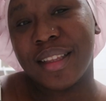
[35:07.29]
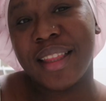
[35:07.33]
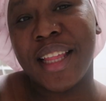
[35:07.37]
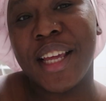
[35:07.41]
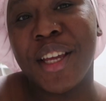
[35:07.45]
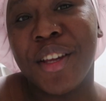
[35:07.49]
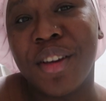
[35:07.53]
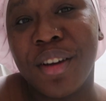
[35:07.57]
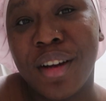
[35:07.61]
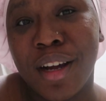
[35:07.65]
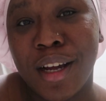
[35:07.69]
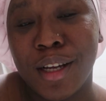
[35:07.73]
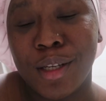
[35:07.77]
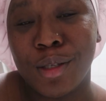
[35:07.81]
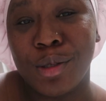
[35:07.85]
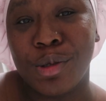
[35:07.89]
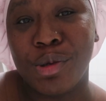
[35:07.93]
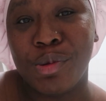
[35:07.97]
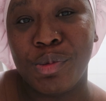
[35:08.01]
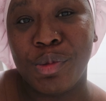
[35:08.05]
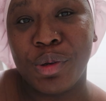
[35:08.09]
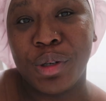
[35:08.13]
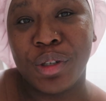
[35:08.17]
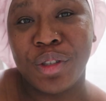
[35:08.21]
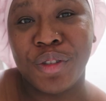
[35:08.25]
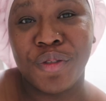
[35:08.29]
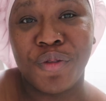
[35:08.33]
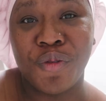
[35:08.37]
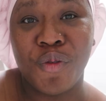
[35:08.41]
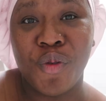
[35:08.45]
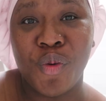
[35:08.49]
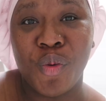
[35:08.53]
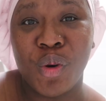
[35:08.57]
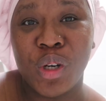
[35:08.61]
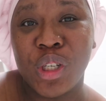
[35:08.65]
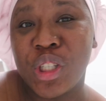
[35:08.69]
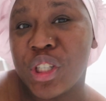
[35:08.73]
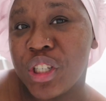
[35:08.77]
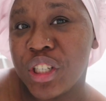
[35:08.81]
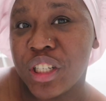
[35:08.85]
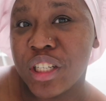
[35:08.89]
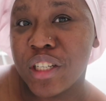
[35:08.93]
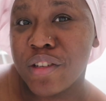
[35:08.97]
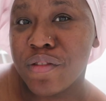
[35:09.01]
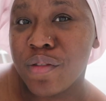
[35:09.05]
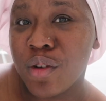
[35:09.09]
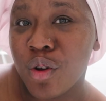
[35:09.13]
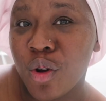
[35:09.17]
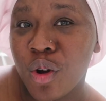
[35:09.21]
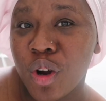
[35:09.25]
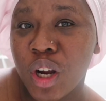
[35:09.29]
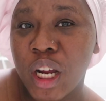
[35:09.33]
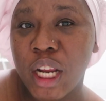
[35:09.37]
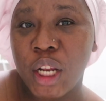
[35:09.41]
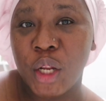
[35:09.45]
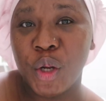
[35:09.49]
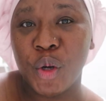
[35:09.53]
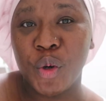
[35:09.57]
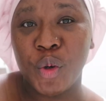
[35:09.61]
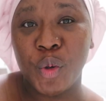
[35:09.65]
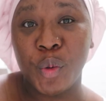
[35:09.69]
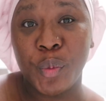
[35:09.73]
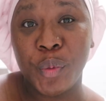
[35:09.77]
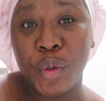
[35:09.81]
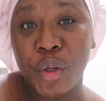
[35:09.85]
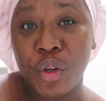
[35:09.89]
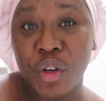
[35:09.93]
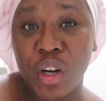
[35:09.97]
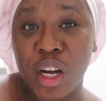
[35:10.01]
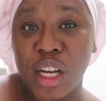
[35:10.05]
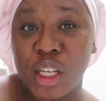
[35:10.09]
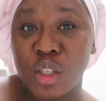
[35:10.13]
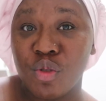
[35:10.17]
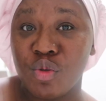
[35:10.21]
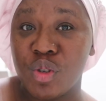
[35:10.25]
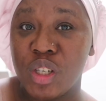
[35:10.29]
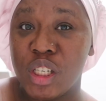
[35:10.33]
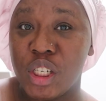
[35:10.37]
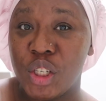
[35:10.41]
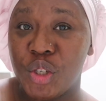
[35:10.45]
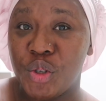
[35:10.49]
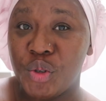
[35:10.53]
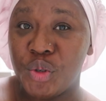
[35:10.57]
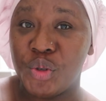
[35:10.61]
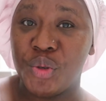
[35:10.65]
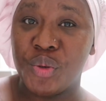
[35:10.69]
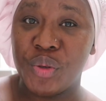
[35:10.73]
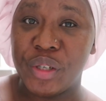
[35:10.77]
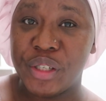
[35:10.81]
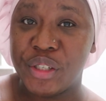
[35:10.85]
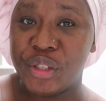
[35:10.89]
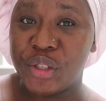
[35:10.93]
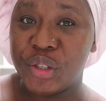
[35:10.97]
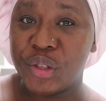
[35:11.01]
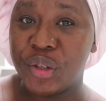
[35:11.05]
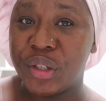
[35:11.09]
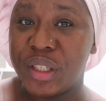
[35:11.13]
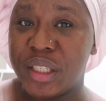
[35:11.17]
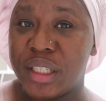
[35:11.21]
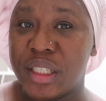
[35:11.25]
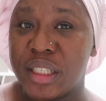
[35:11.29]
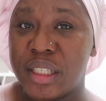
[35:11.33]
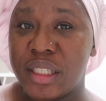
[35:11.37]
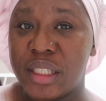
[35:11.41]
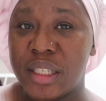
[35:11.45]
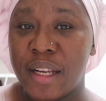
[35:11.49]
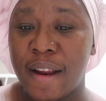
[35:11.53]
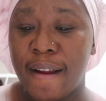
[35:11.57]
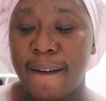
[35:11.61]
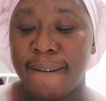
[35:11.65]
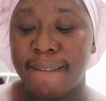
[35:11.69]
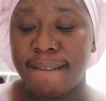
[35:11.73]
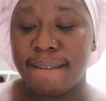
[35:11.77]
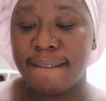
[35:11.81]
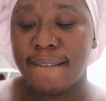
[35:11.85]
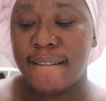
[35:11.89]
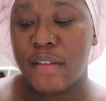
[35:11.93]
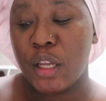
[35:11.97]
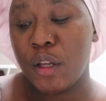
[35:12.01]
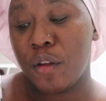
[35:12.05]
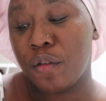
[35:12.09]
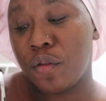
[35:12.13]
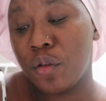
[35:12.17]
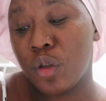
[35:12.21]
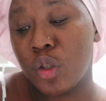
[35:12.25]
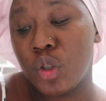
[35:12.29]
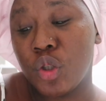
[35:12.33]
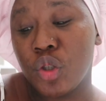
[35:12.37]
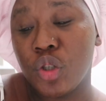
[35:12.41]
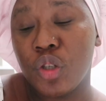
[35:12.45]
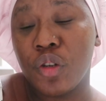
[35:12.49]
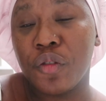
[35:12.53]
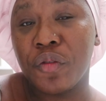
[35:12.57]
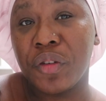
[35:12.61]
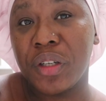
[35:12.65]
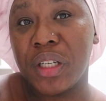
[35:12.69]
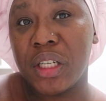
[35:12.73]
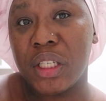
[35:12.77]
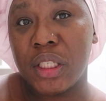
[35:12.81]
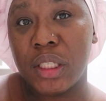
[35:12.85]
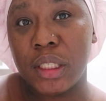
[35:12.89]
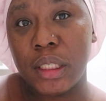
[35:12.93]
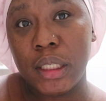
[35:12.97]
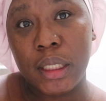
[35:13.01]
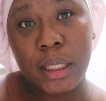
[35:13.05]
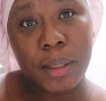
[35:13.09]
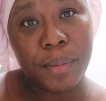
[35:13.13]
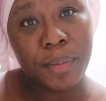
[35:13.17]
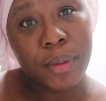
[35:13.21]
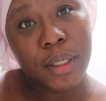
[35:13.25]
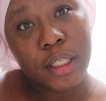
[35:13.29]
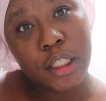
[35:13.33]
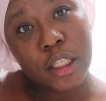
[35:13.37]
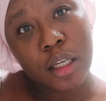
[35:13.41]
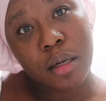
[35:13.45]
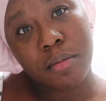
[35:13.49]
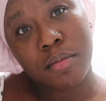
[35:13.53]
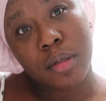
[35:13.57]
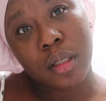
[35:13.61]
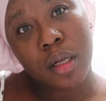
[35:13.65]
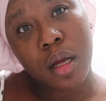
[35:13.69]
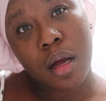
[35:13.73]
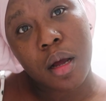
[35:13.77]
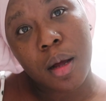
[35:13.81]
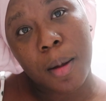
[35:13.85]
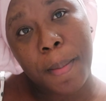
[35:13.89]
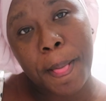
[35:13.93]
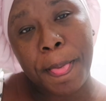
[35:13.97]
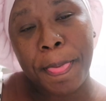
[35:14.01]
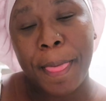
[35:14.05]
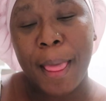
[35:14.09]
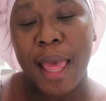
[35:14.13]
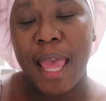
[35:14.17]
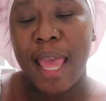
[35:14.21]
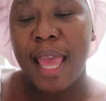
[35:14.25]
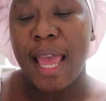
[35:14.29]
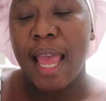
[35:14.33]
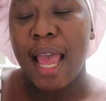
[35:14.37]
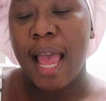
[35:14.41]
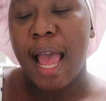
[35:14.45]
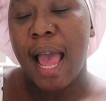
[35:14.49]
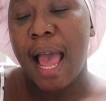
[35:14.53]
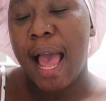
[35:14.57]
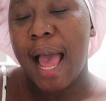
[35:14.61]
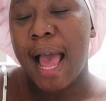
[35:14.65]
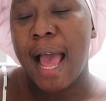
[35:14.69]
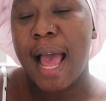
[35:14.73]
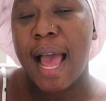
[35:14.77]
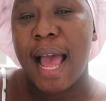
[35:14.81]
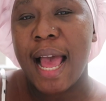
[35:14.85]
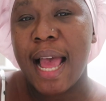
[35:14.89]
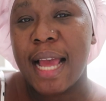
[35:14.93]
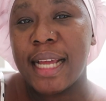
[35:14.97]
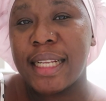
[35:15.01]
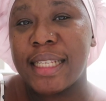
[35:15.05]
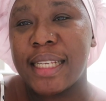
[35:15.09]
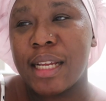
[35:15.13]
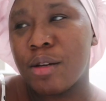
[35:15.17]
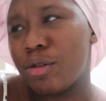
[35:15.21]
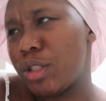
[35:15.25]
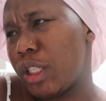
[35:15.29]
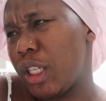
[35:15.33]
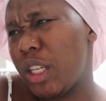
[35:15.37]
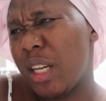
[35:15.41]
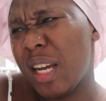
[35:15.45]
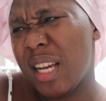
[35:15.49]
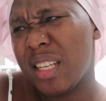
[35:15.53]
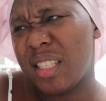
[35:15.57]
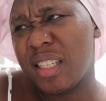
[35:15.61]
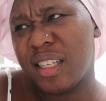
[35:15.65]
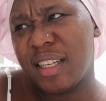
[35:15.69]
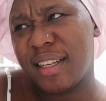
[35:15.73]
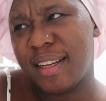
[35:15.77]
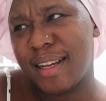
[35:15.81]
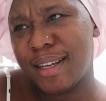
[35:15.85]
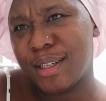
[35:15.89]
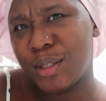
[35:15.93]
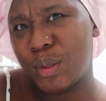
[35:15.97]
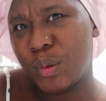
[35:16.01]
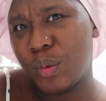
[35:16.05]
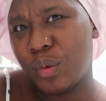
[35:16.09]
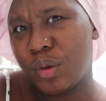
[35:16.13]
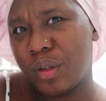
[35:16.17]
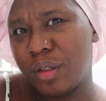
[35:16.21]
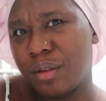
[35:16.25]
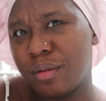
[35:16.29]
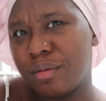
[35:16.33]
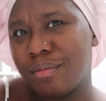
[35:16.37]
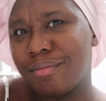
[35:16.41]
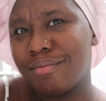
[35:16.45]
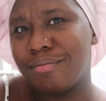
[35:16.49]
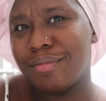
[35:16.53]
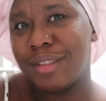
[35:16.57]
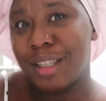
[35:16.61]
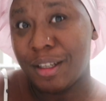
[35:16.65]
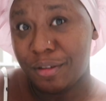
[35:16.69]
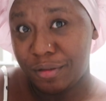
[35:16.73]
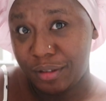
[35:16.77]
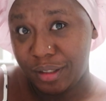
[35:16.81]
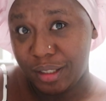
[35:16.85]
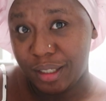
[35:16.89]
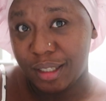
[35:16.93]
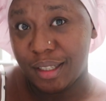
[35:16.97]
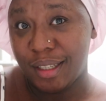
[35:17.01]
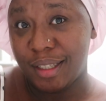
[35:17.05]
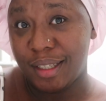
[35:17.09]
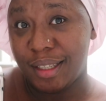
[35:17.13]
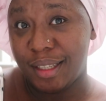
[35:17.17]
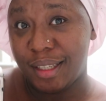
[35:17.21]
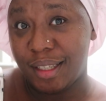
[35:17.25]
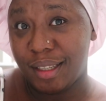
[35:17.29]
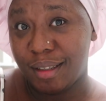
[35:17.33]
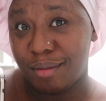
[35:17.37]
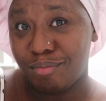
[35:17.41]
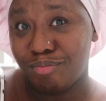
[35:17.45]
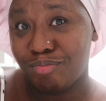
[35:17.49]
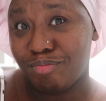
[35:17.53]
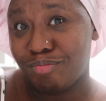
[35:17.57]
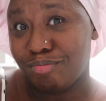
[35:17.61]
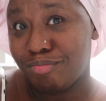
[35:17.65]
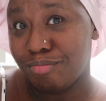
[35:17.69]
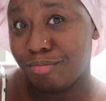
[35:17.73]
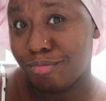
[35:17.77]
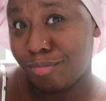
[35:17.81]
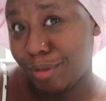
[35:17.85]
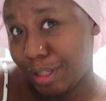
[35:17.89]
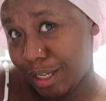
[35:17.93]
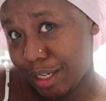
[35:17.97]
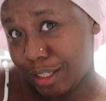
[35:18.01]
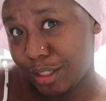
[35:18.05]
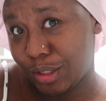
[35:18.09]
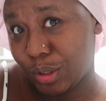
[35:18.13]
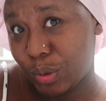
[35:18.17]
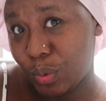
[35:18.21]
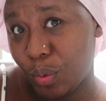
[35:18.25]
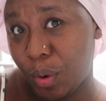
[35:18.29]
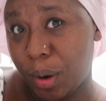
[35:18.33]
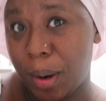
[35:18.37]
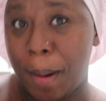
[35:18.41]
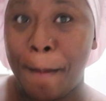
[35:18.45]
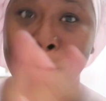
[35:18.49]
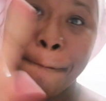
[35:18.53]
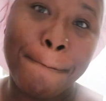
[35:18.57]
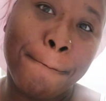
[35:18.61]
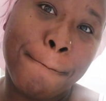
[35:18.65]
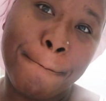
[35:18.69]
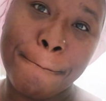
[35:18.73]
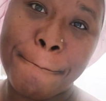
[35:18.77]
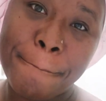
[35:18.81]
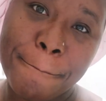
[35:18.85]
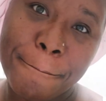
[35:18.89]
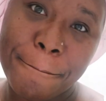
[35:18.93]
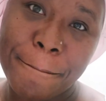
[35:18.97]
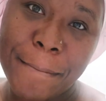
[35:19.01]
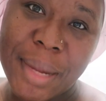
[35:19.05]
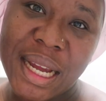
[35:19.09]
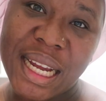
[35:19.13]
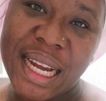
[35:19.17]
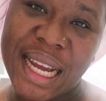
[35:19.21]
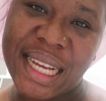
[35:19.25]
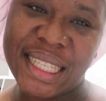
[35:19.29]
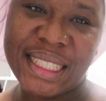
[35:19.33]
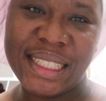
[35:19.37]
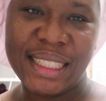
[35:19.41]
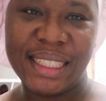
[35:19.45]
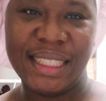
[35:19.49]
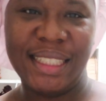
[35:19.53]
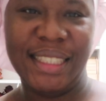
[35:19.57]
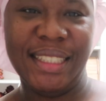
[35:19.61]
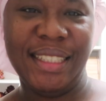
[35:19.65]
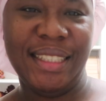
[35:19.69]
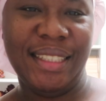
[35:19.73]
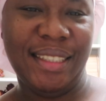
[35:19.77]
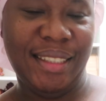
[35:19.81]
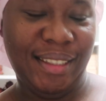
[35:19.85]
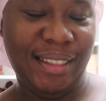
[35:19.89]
Thank you guys so much for watching this vlog, and I hope you guys really do enjoy it. If you do, don't forget to give me a thumbs up, and I'll see you guys in the next one. Definitely next one. Bye guys.